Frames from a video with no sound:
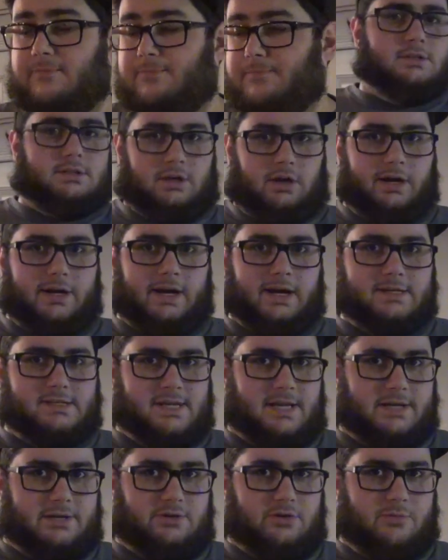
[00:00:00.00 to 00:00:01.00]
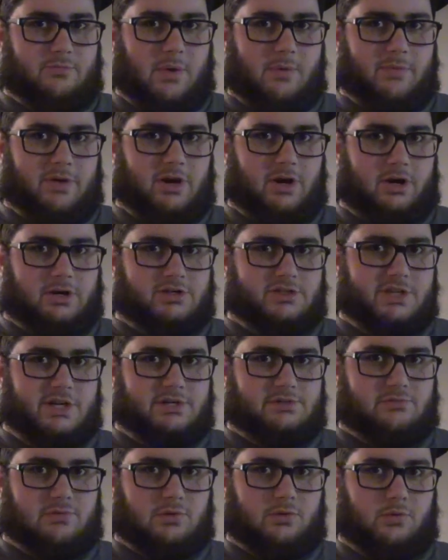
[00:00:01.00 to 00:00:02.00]
Sorry guys, had to do a memory card
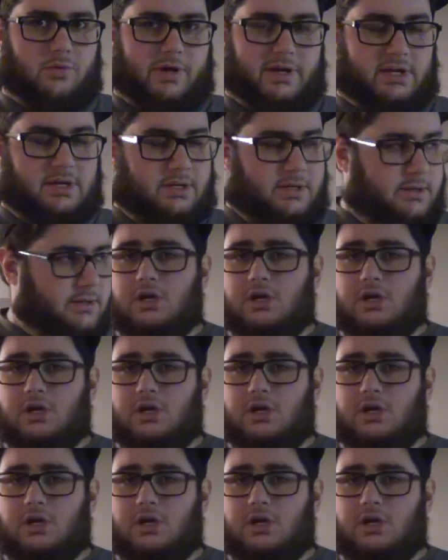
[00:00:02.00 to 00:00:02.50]
change real quick.